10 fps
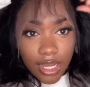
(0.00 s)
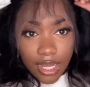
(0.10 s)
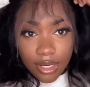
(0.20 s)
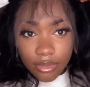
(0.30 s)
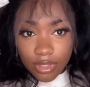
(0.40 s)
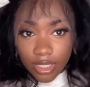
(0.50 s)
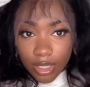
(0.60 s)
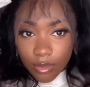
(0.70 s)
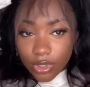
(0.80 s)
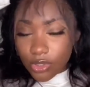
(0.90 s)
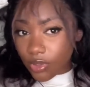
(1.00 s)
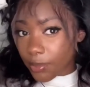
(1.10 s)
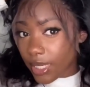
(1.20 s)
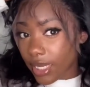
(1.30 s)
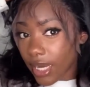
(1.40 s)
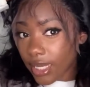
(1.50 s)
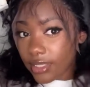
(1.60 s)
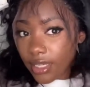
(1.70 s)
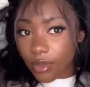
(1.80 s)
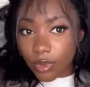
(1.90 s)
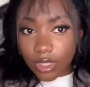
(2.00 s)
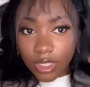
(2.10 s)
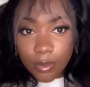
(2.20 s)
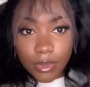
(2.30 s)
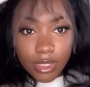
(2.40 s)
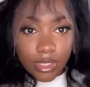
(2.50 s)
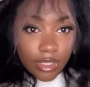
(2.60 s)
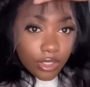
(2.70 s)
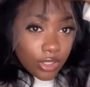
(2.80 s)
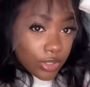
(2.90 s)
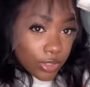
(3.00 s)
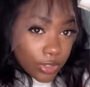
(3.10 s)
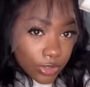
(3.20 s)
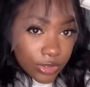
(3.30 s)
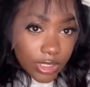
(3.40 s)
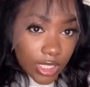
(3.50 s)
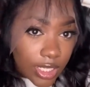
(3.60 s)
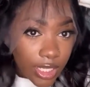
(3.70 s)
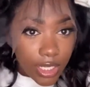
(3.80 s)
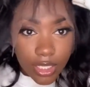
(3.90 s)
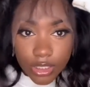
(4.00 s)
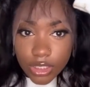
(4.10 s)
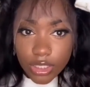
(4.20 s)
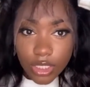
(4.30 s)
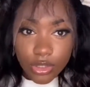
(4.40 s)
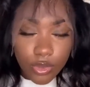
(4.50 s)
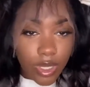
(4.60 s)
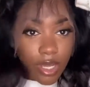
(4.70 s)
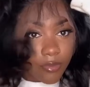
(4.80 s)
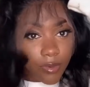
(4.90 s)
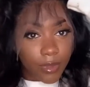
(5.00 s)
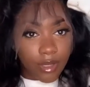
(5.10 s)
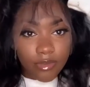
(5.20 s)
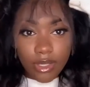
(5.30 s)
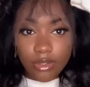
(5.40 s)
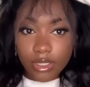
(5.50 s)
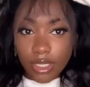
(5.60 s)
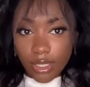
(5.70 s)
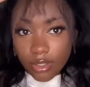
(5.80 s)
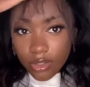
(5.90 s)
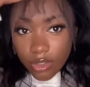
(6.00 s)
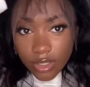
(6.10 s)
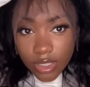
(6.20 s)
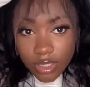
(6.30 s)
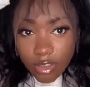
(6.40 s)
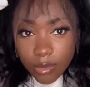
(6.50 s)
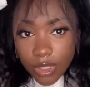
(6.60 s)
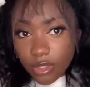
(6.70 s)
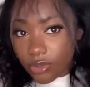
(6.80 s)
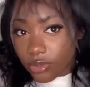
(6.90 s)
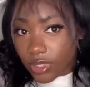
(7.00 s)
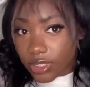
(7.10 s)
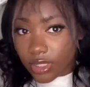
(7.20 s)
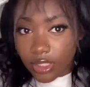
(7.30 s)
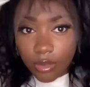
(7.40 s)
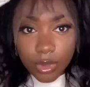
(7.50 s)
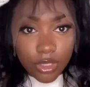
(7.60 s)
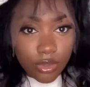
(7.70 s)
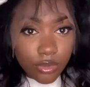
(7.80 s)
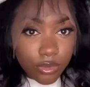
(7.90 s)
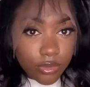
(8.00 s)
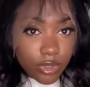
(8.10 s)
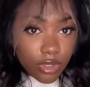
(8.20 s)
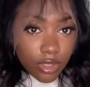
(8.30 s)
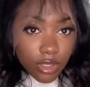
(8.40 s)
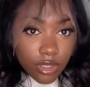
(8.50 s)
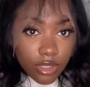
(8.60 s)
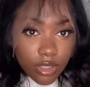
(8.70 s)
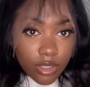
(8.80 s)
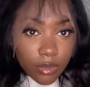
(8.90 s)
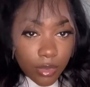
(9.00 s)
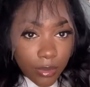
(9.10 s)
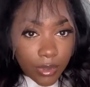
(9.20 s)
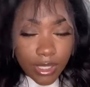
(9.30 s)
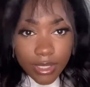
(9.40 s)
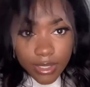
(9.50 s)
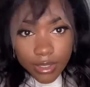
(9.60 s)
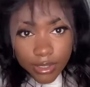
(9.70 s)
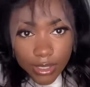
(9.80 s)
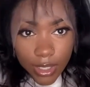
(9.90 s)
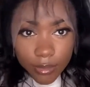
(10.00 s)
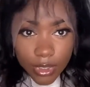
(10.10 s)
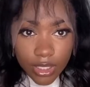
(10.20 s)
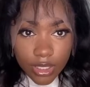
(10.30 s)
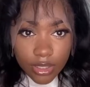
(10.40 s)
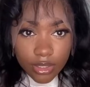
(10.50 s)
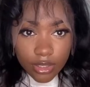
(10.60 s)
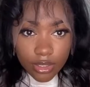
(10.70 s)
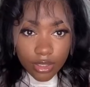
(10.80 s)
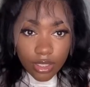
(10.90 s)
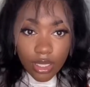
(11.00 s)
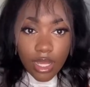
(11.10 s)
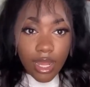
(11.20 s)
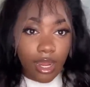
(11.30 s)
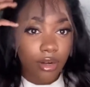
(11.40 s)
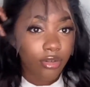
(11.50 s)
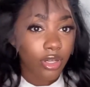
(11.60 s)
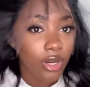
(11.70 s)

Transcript: I don't think I want to do a bang. I think I want to keep it like curled and just like do a half up, half down like that. Y'all think that'll be cute? I think that'll be cute. Maybe like in the top knot. I don't know.